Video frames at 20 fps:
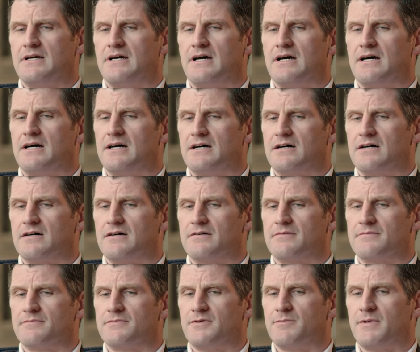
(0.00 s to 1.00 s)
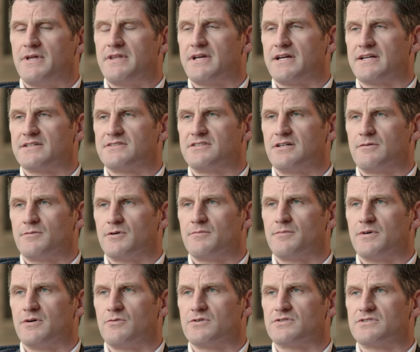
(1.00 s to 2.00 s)
You may think it's summer,
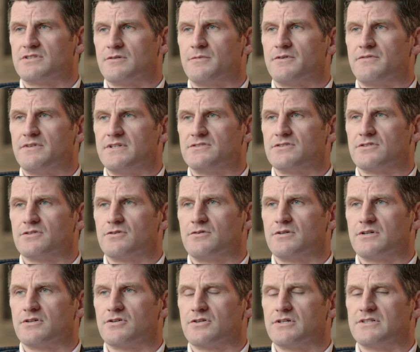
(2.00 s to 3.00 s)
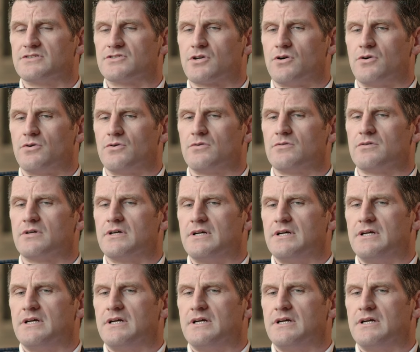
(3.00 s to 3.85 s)
but where some of these are going, it's cold.